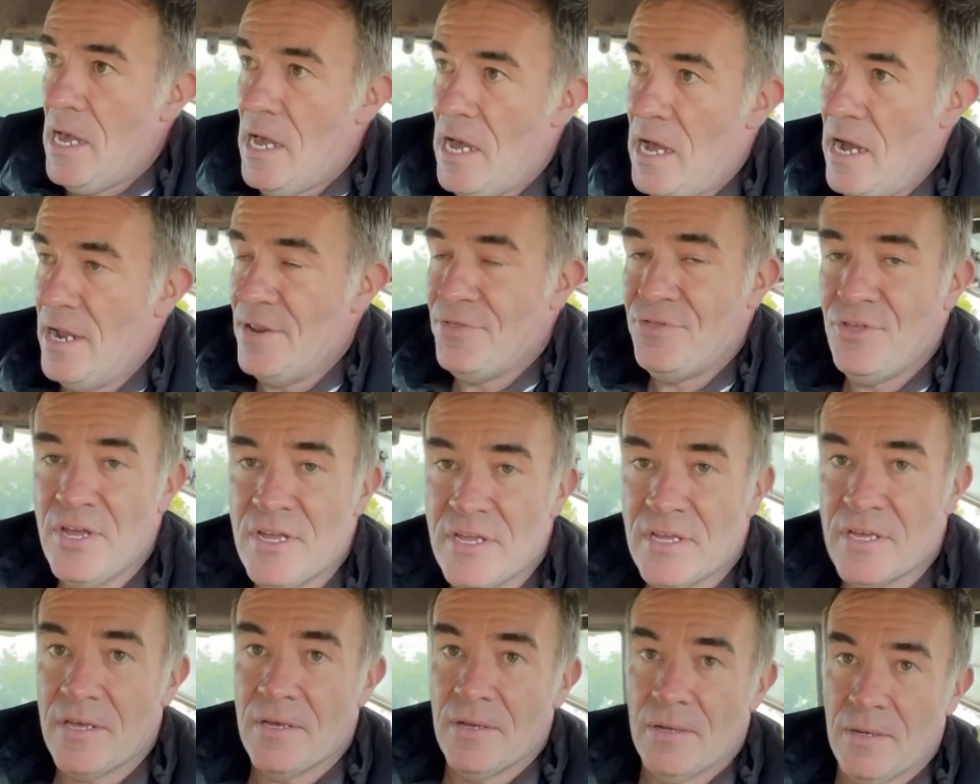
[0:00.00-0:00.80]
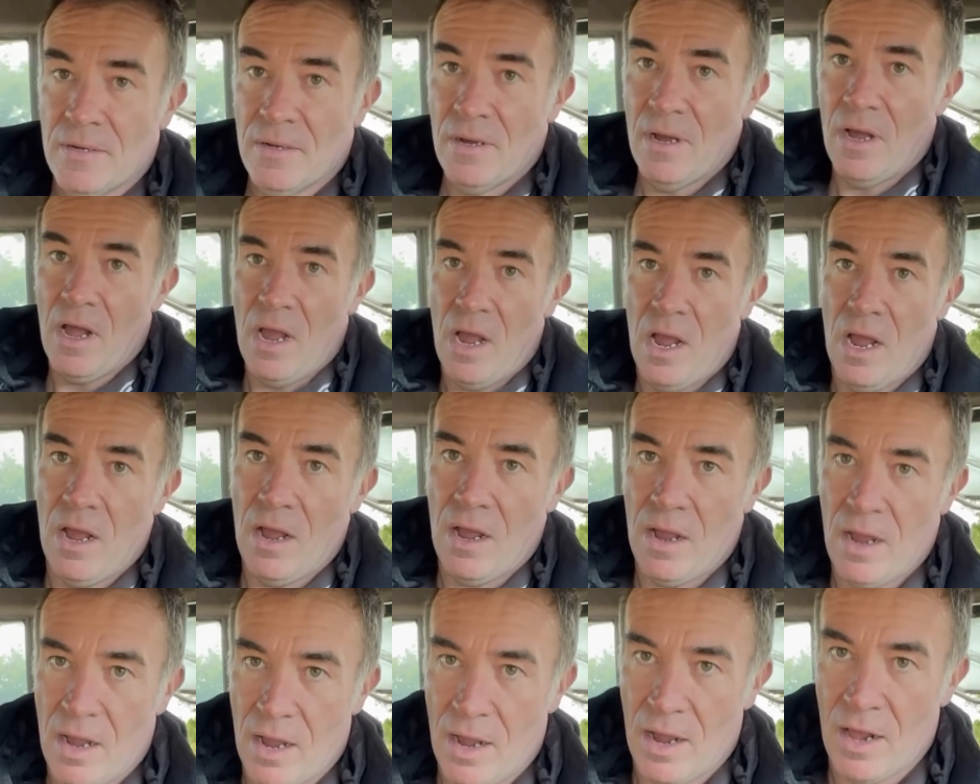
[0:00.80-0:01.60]
I think
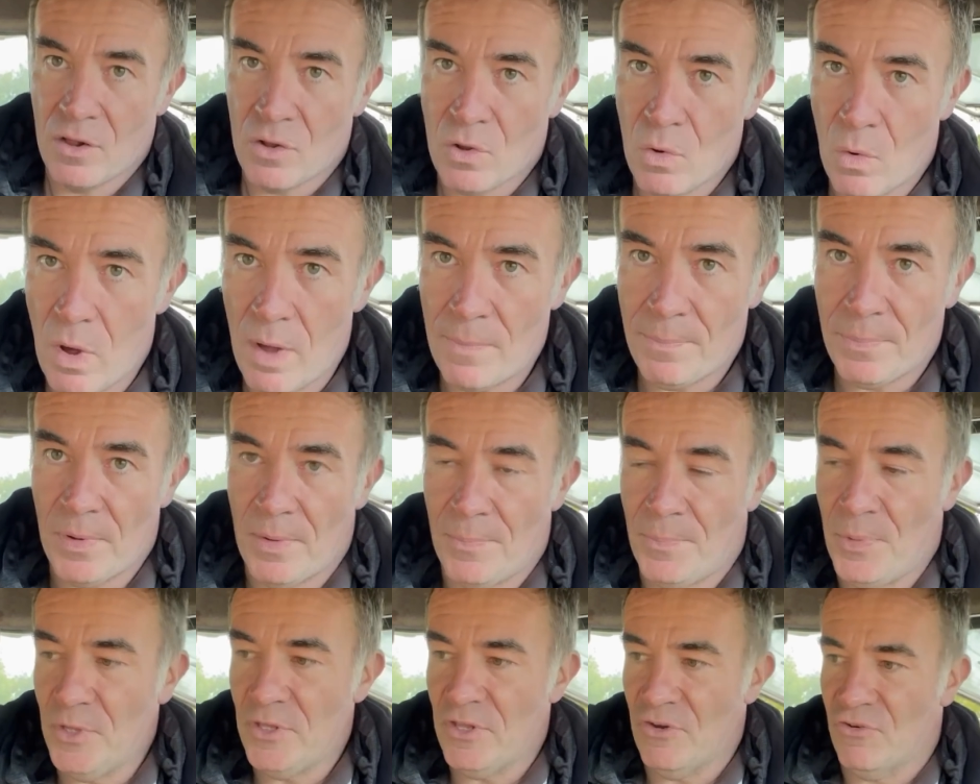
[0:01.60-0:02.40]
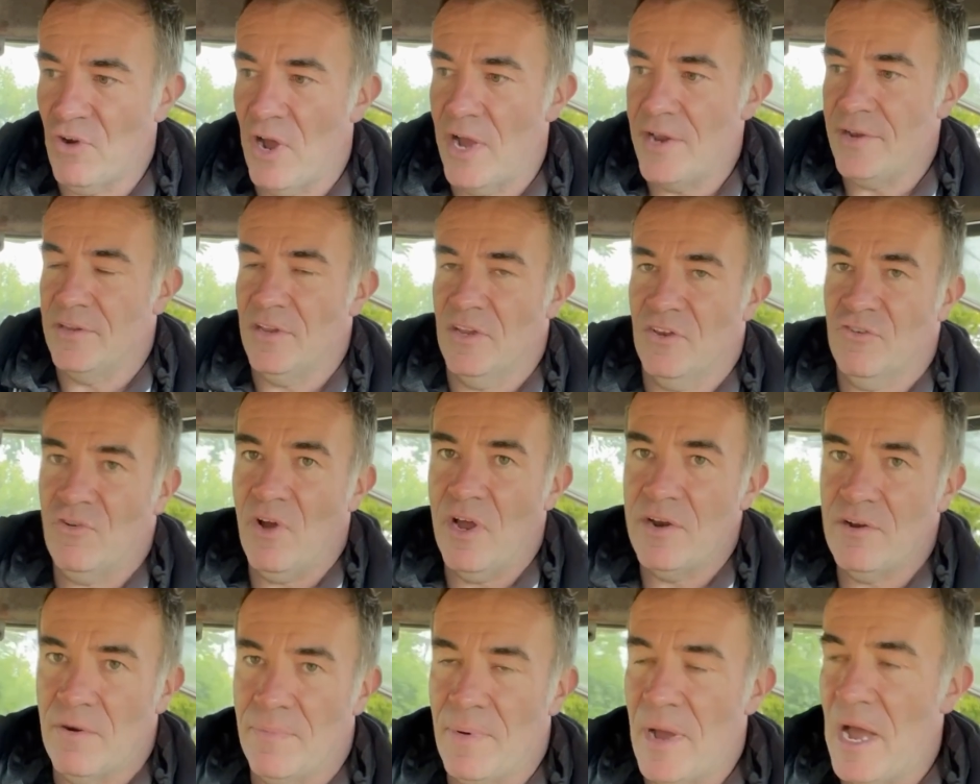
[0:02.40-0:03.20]
I'll go up, put this
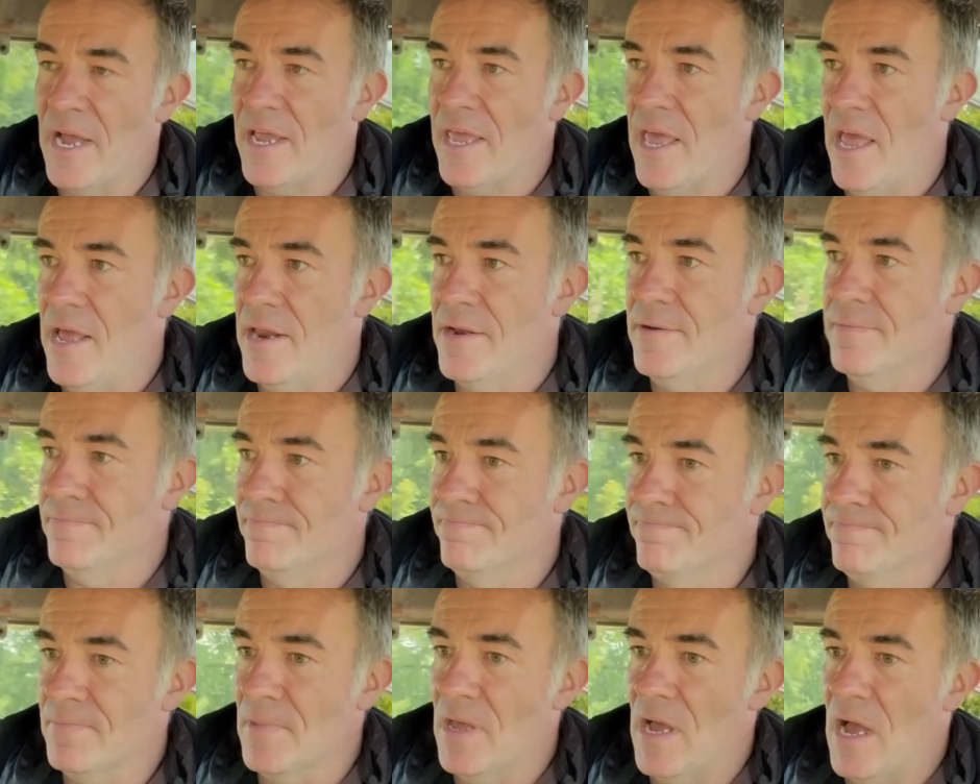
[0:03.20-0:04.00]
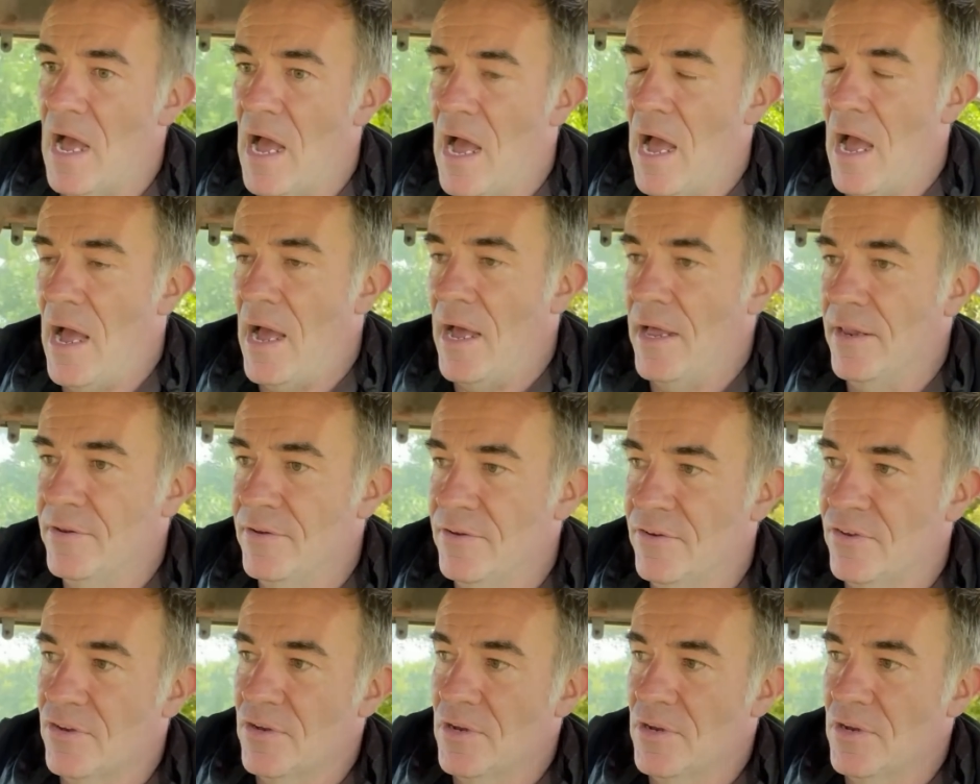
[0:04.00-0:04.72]
tractor back in, and